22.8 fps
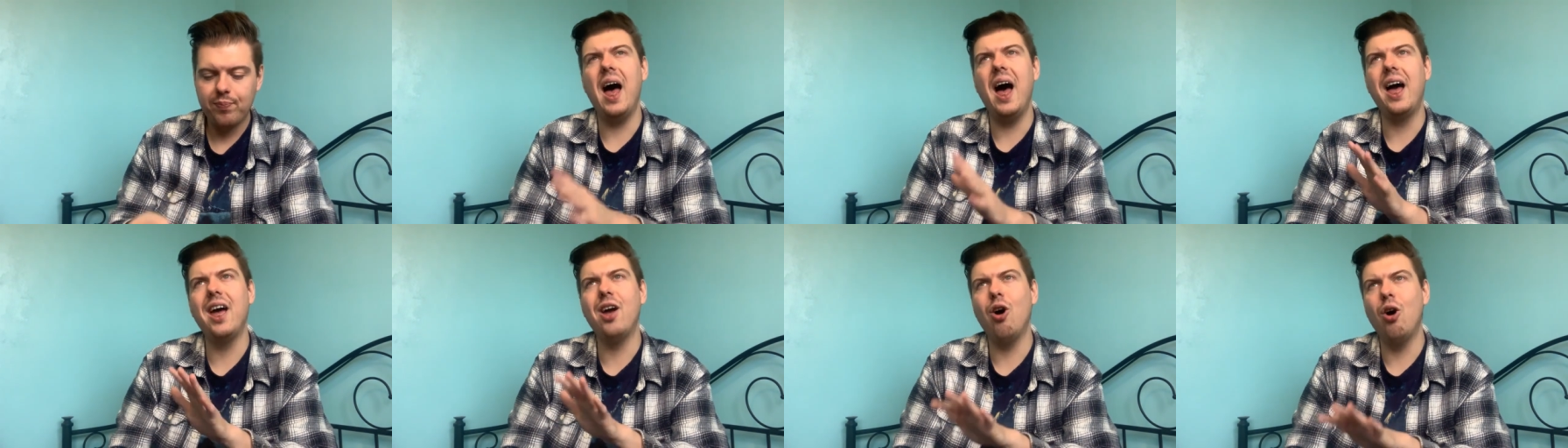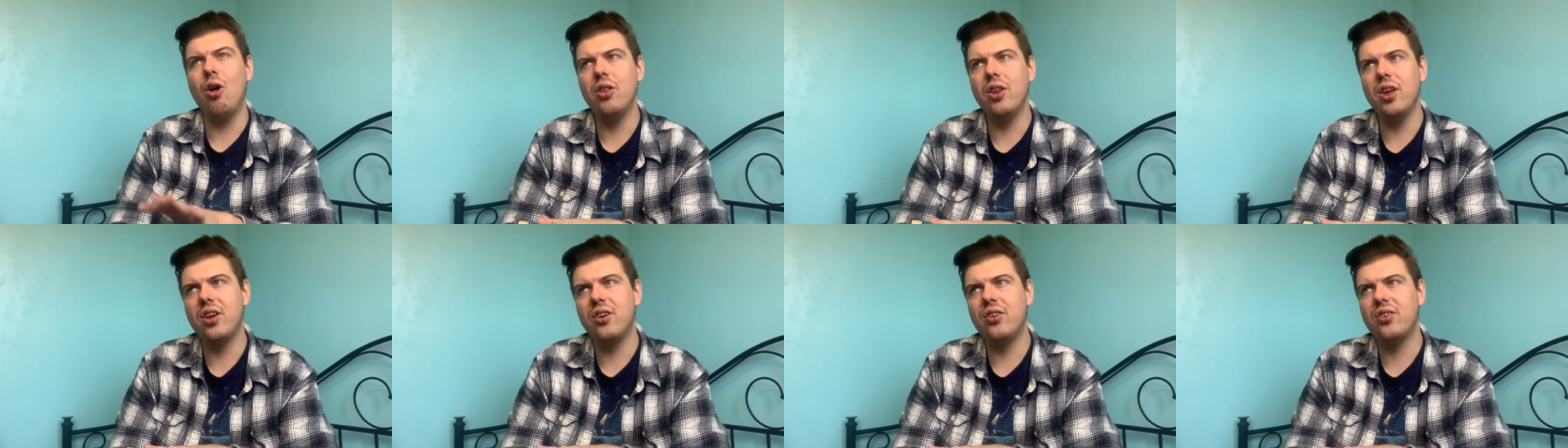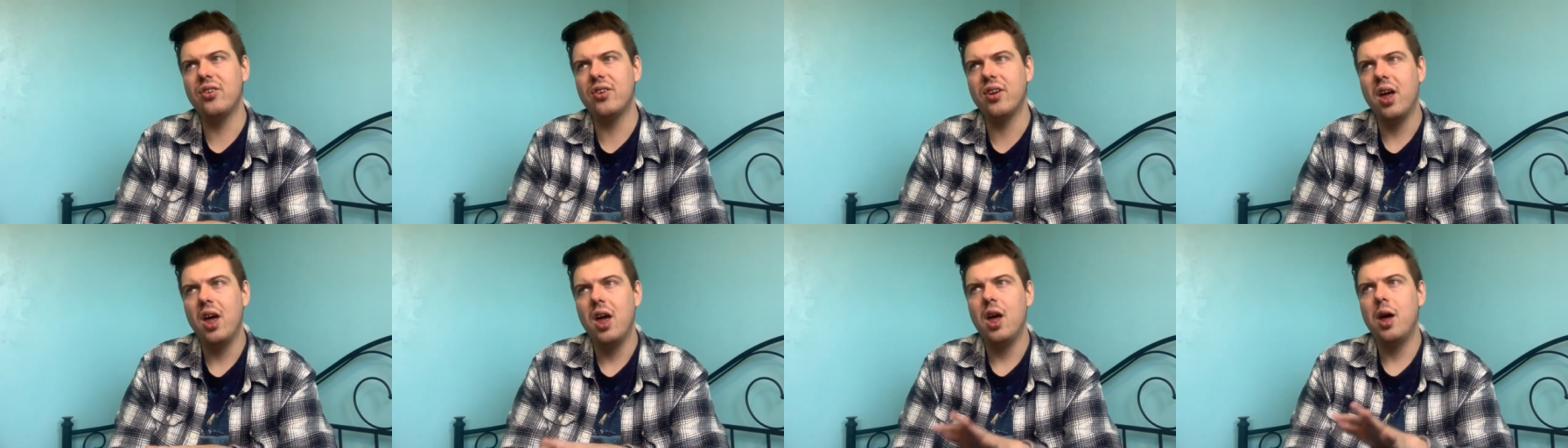I got
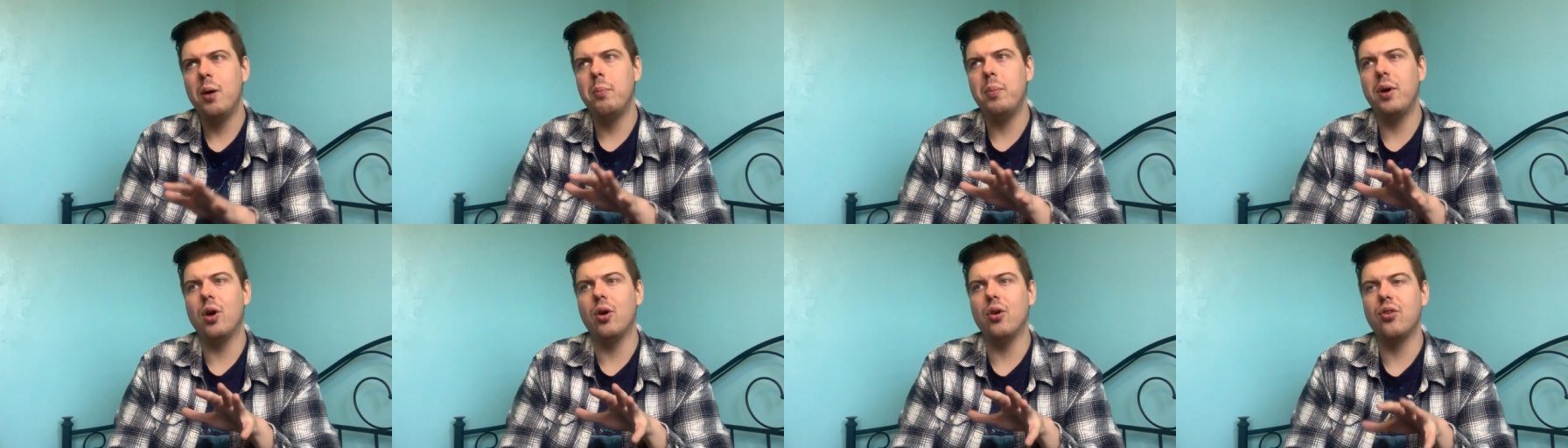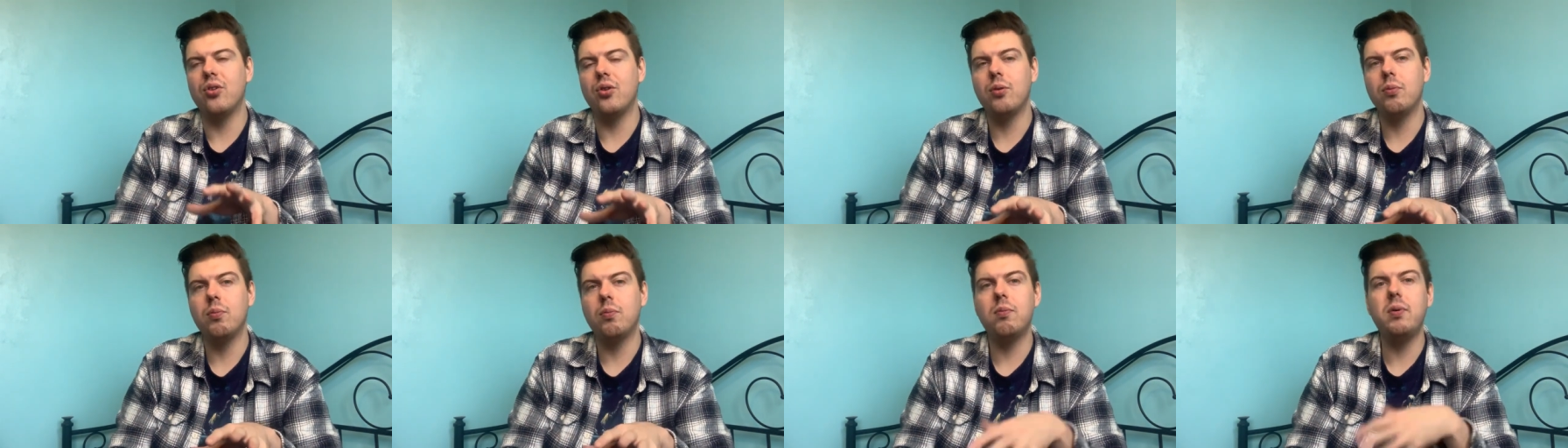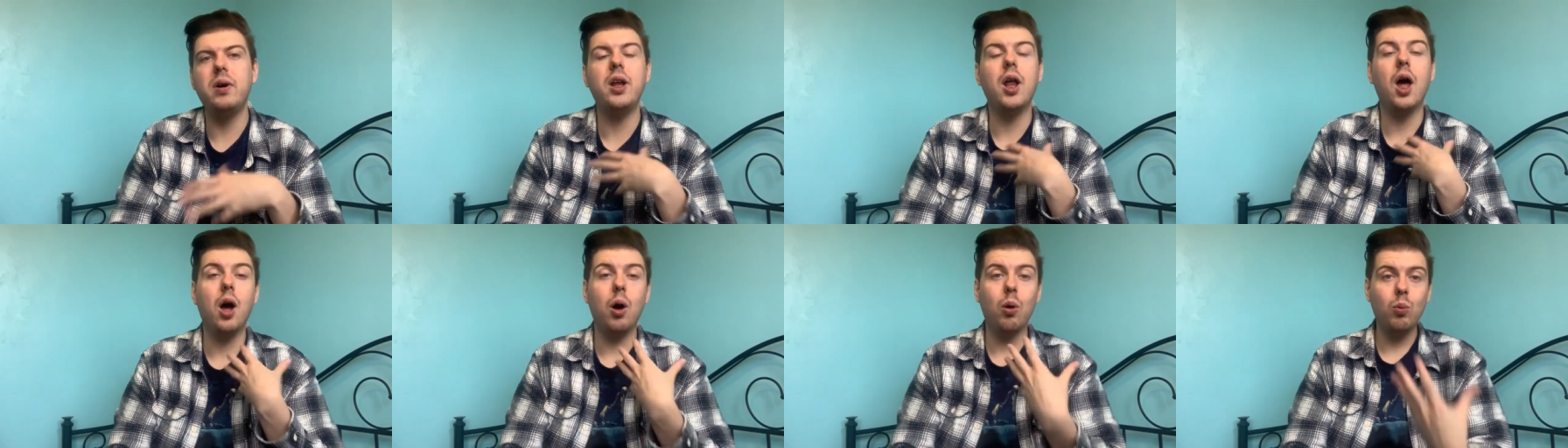this because
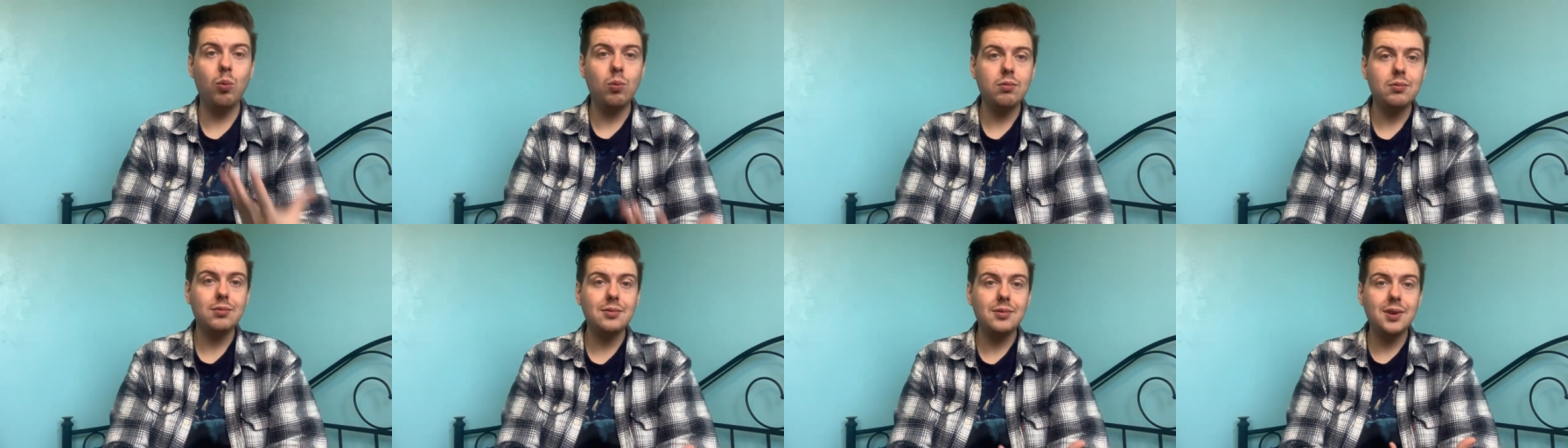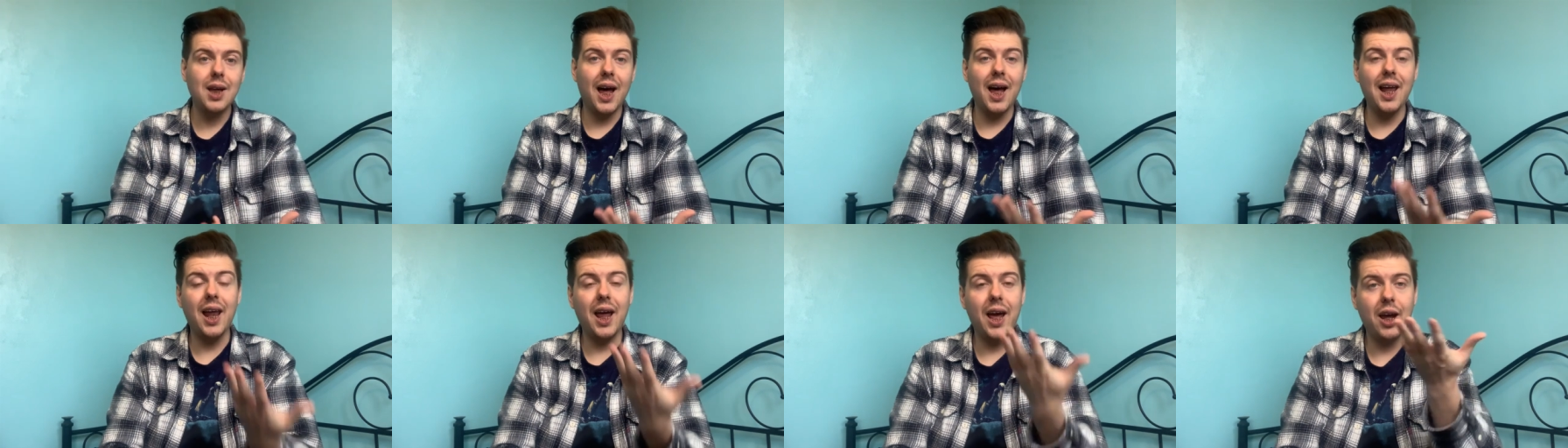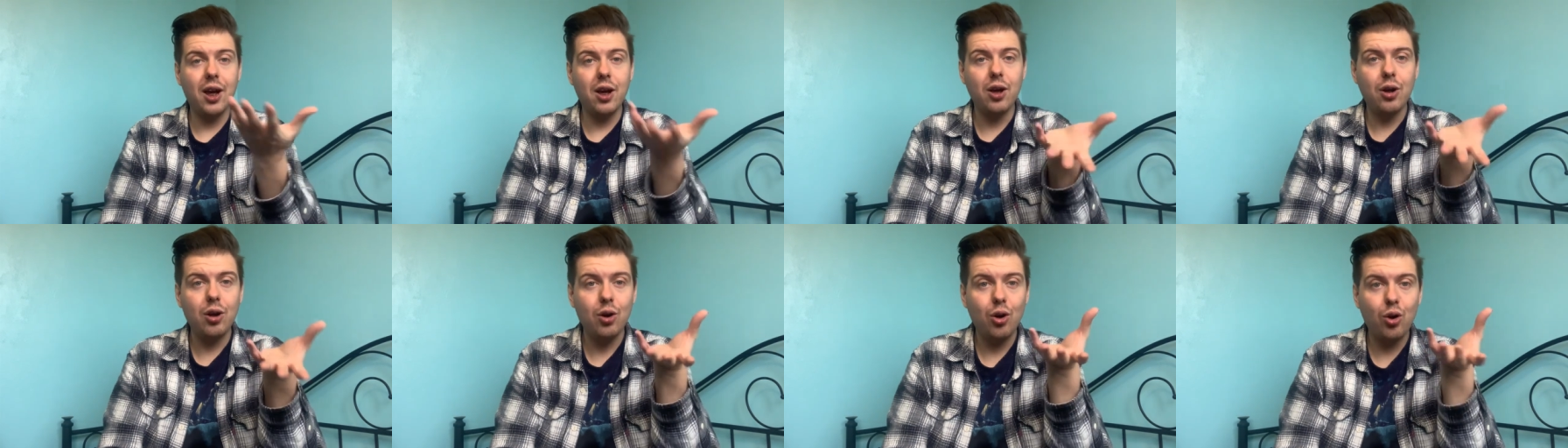we know that I
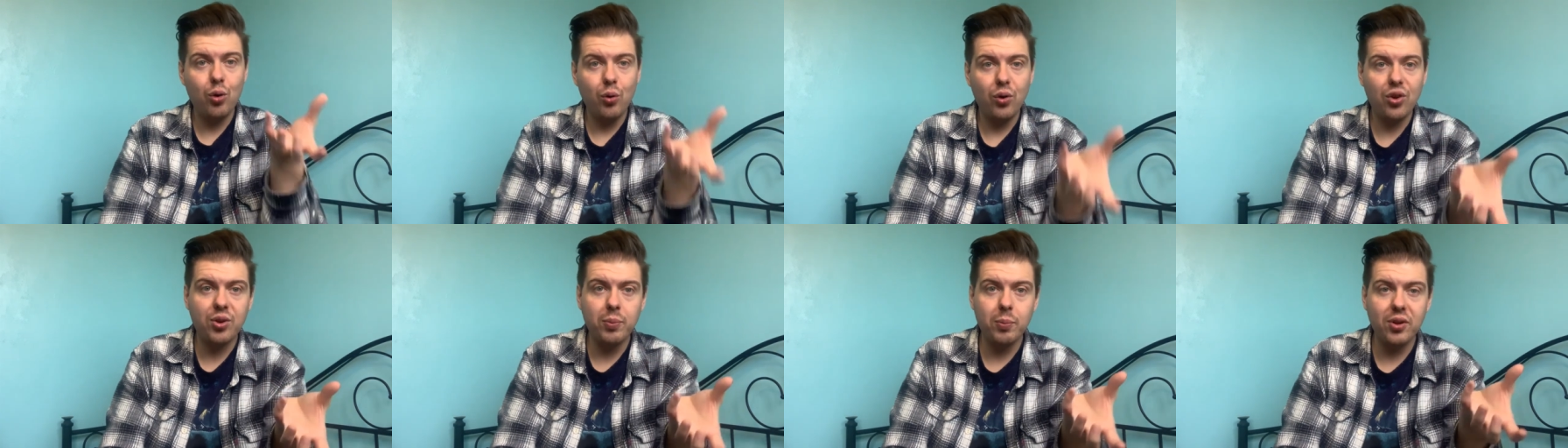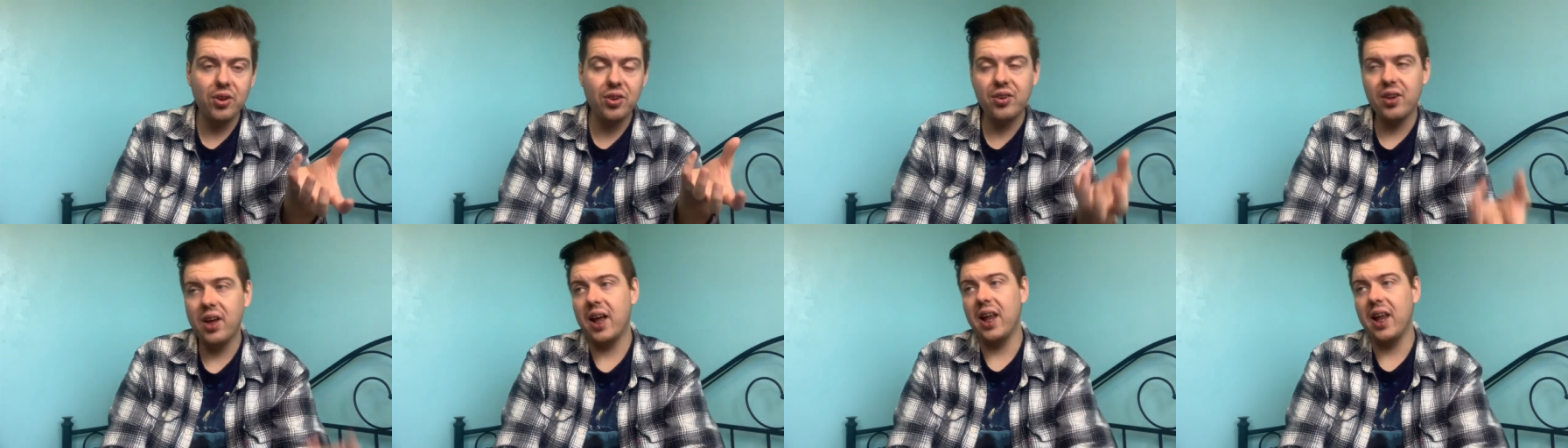like Christmas,